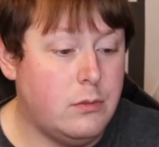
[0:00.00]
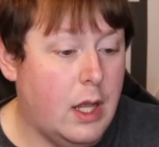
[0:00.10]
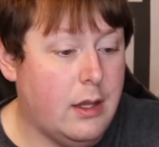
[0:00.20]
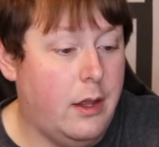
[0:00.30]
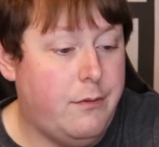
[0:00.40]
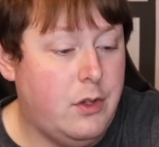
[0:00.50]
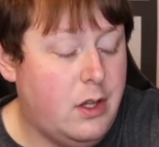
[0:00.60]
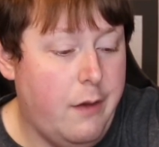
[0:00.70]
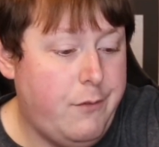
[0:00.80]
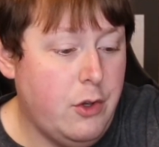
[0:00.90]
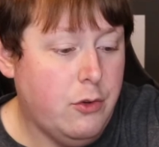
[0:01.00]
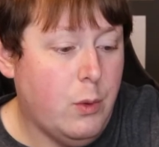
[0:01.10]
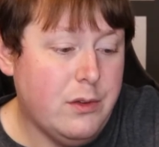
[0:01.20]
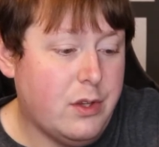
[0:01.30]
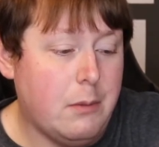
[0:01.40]
if, if you just
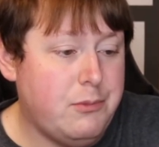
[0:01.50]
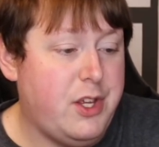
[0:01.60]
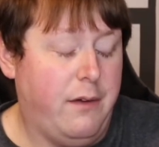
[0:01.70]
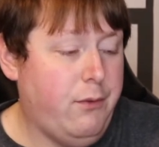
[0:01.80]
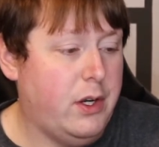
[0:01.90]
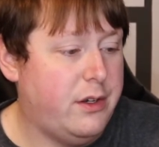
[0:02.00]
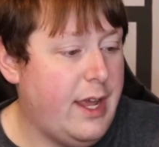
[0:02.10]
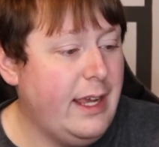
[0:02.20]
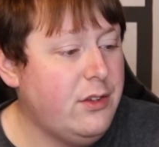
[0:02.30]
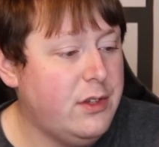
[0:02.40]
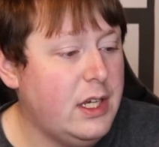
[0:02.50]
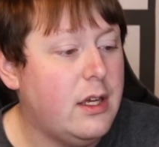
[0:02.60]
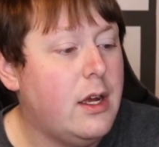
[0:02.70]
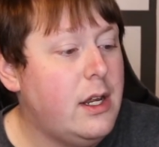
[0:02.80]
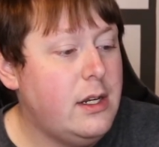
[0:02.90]
want something different and tasty,
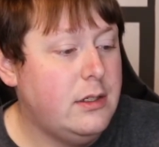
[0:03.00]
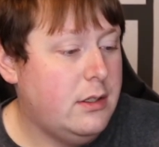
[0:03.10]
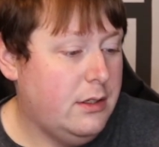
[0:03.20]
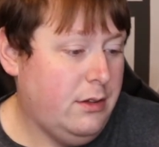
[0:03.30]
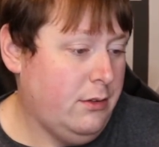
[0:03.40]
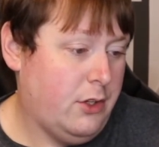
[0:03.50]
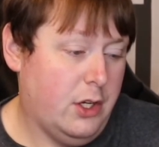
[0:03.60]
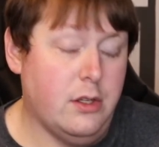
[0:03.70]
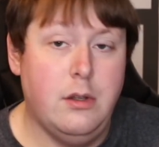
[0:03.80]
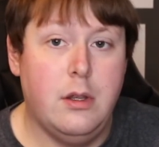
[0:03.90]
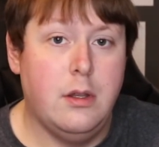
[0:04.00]
this is good.